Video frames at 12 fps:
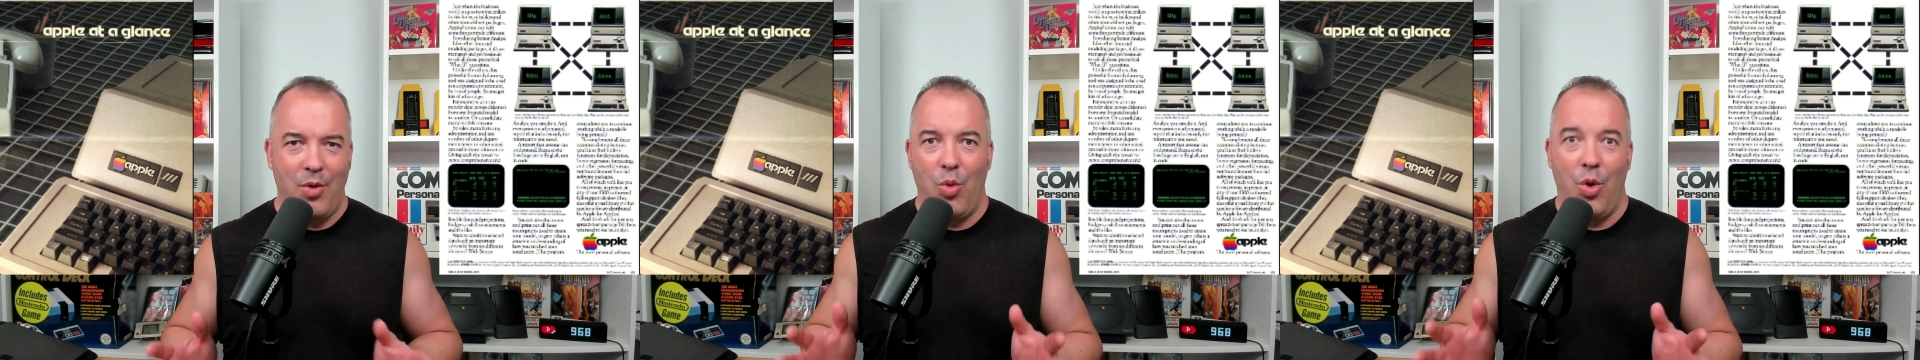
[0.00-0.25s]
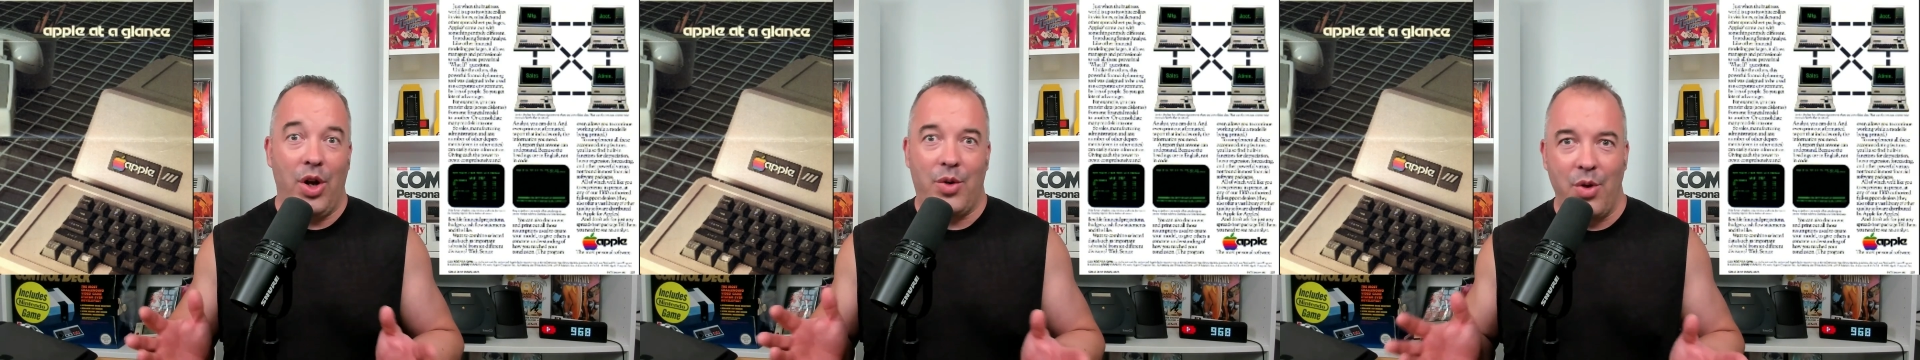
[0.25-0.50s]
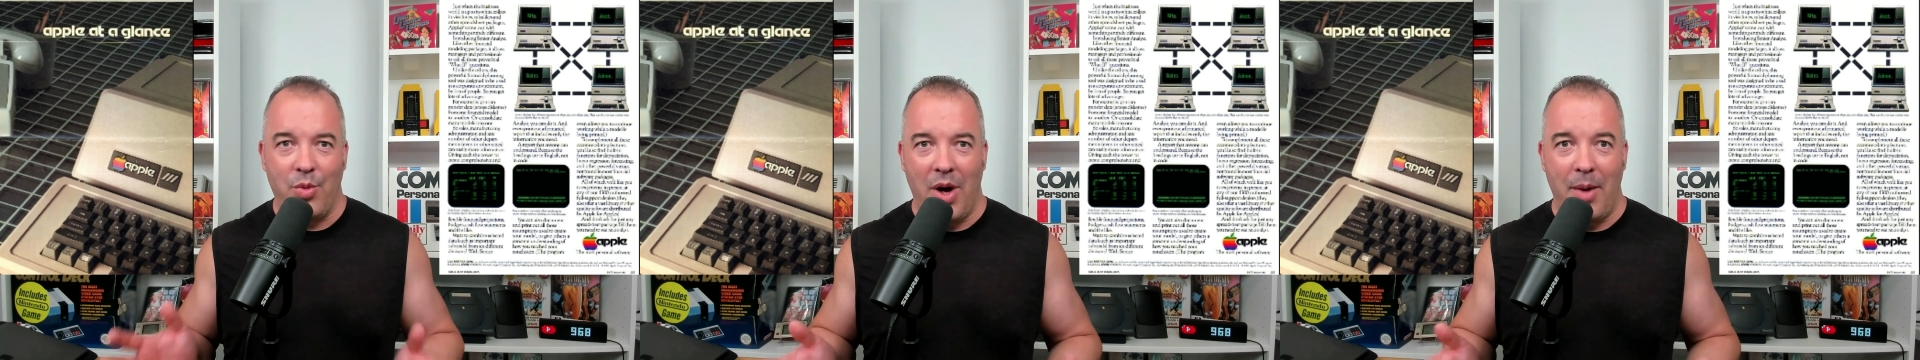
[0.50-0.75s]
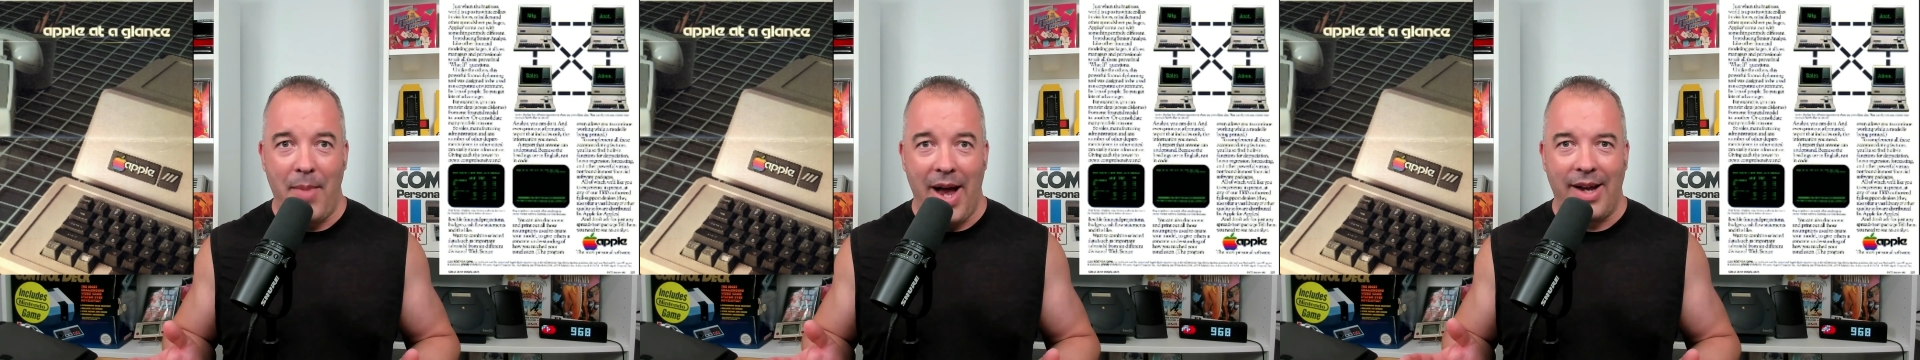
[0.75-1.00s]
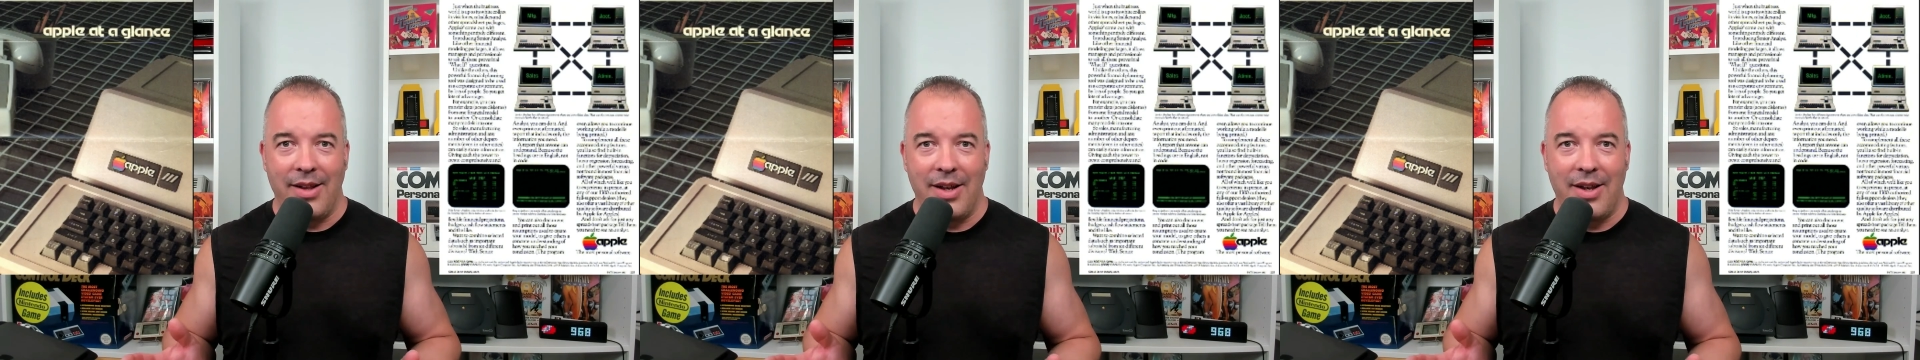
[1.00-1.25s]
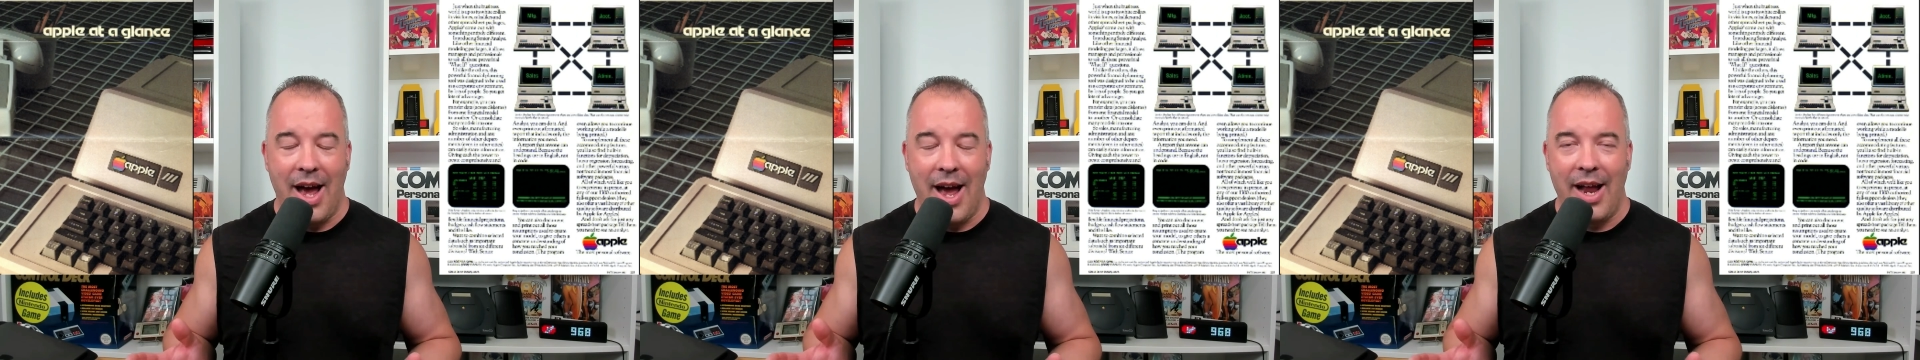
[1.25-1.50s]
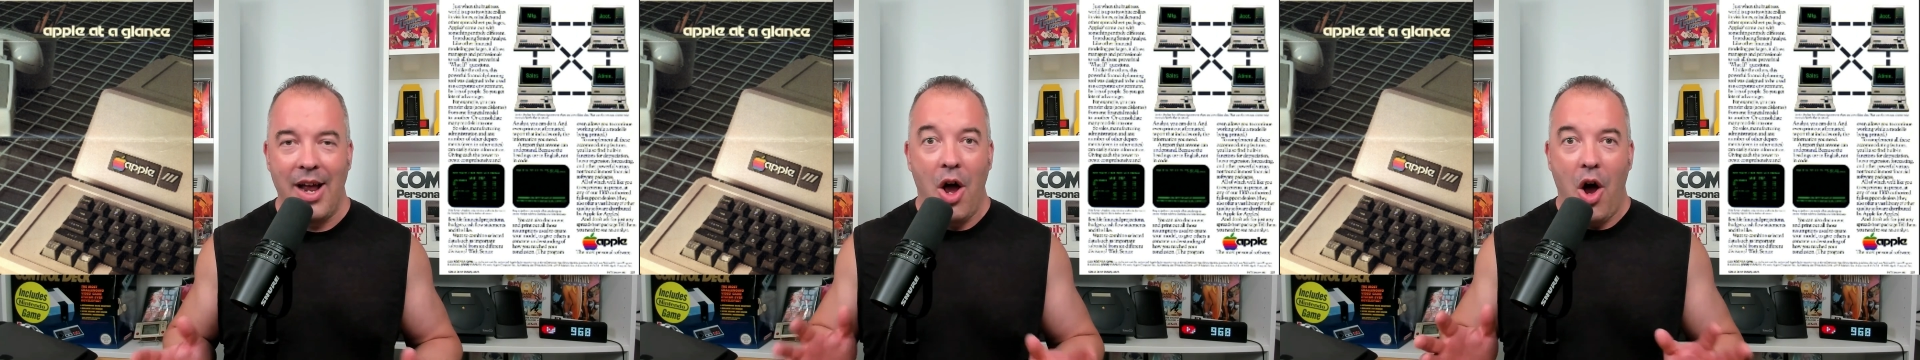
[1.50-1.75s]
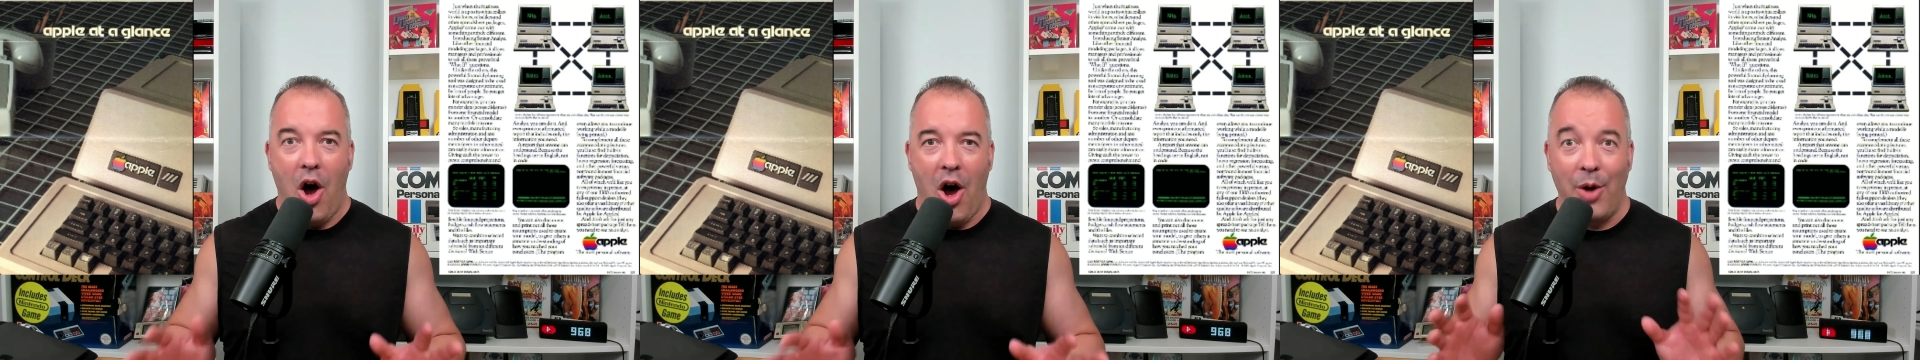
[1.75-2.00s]
worked with one back in the day?
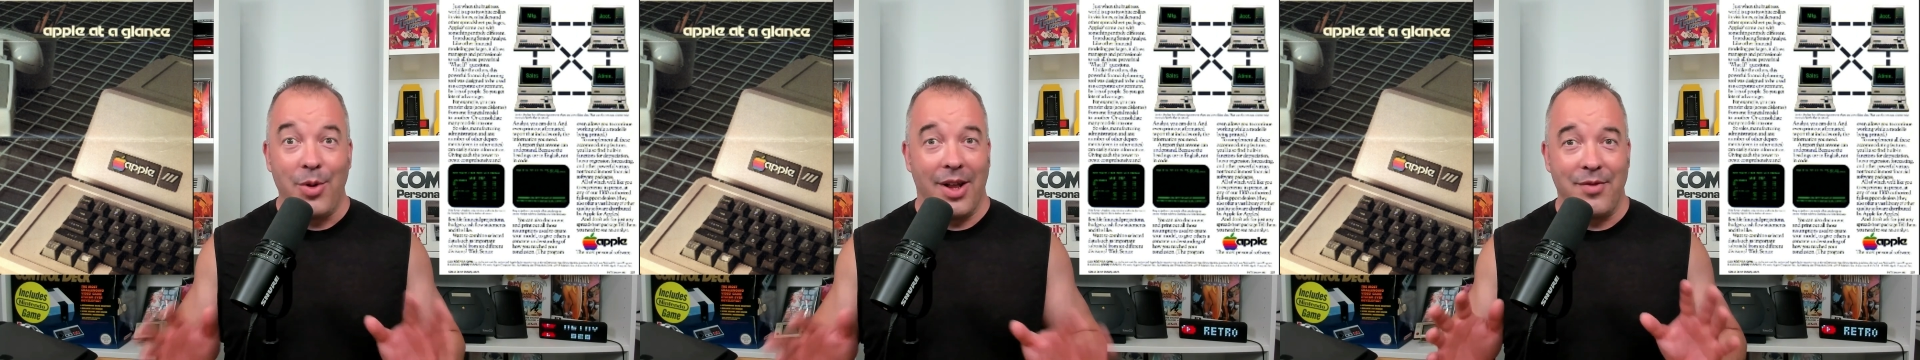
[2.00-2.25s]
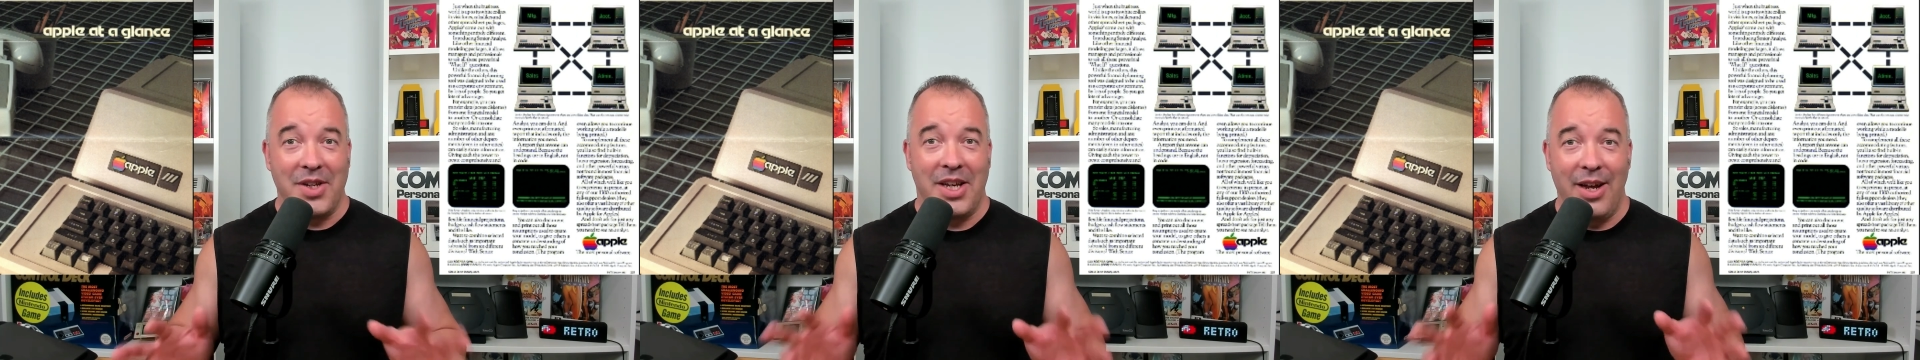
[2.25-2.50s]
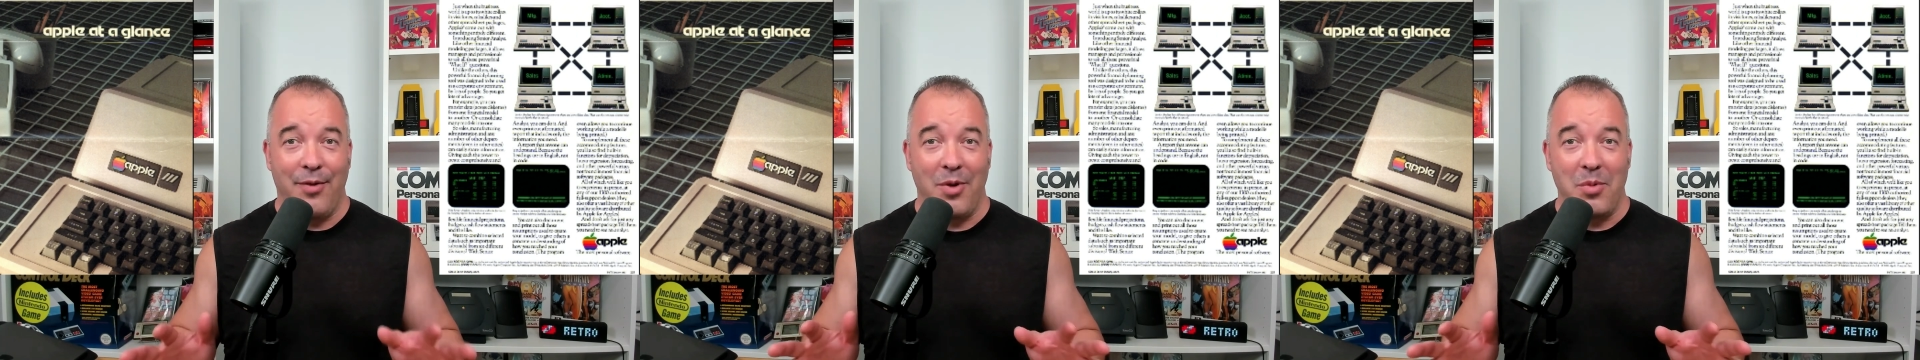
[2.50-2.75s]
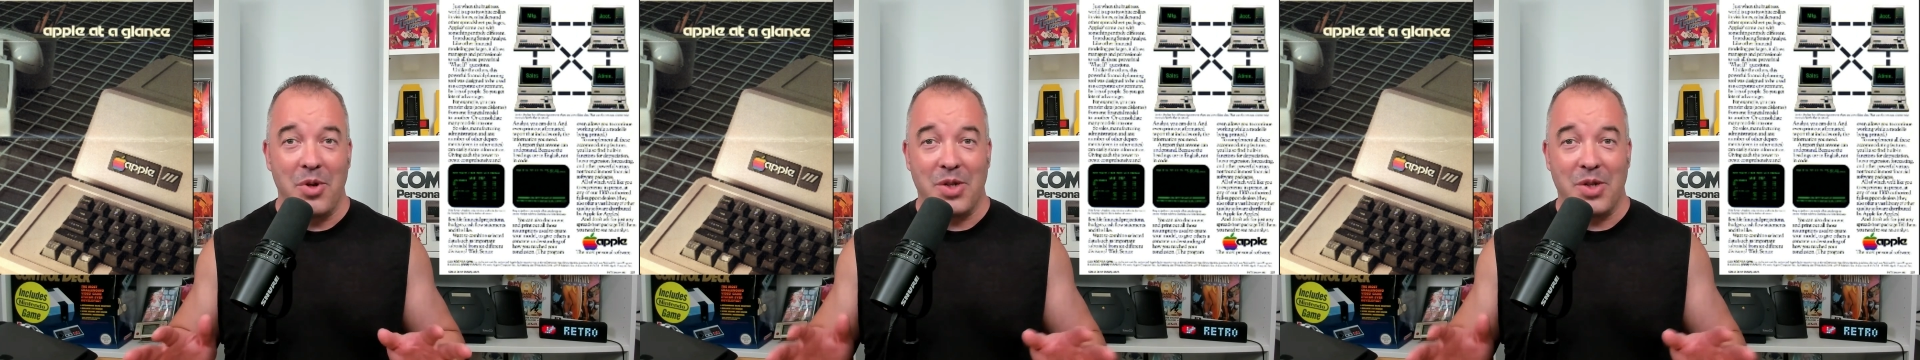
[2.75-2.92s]
I would love to hear from you,